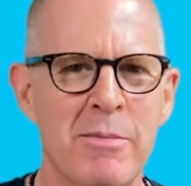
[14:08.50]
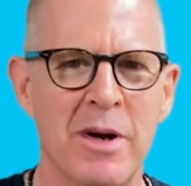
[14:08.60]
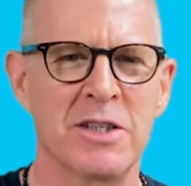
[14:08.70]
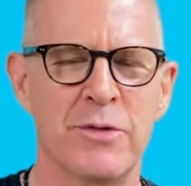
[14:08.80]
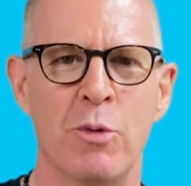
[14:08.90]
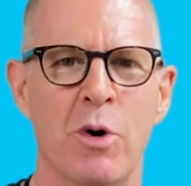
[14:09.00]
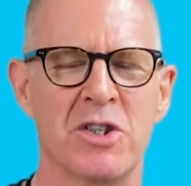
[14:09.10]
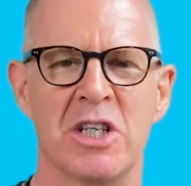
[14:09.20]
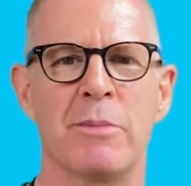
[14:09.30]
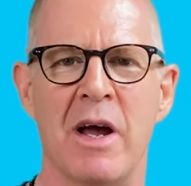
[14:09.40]
much for
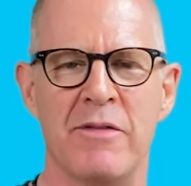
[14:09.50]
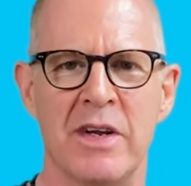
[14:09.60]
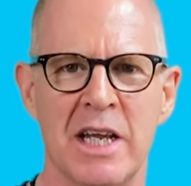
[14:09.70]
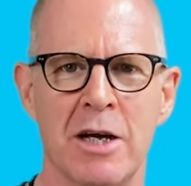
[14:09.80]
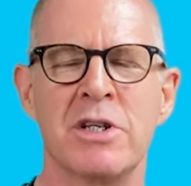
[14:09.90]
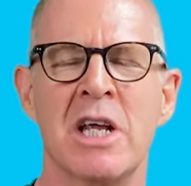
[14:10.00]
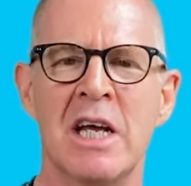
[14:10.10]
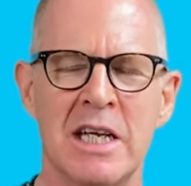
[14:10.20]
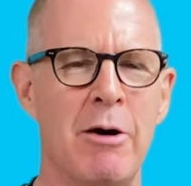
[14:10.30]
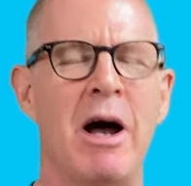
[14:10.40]
watching my videos.
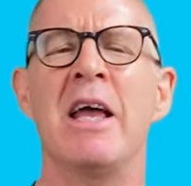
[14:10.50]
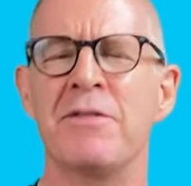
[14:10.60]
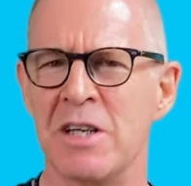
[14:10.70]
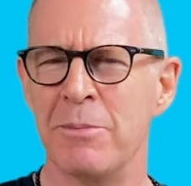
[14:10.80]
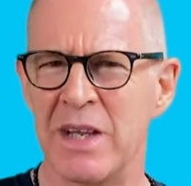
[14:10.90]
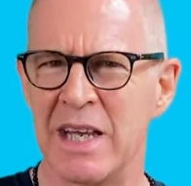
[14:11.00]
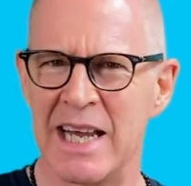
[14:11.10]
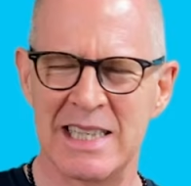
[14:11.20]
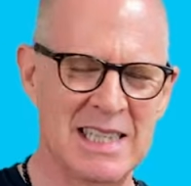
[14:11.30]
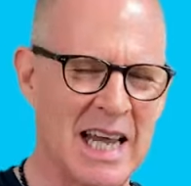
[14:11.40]
Now I have something
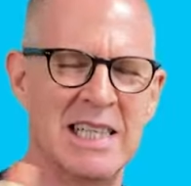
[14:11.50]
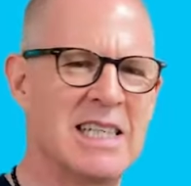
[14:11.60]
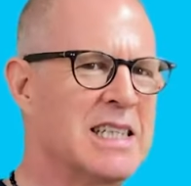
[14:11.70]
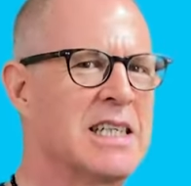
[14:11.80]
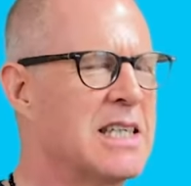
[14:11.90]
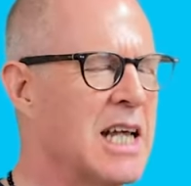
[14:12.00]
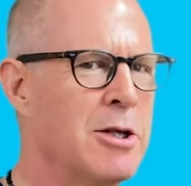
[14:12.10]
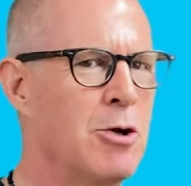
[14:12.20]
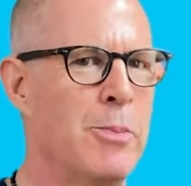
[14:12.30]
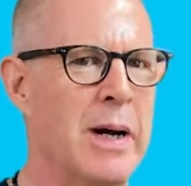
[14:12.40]
exciting to tell
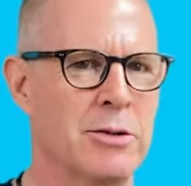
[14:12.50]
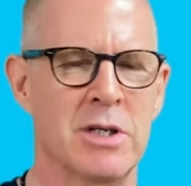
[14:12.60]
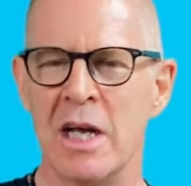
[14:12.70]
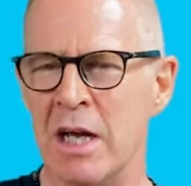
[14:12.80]
you about.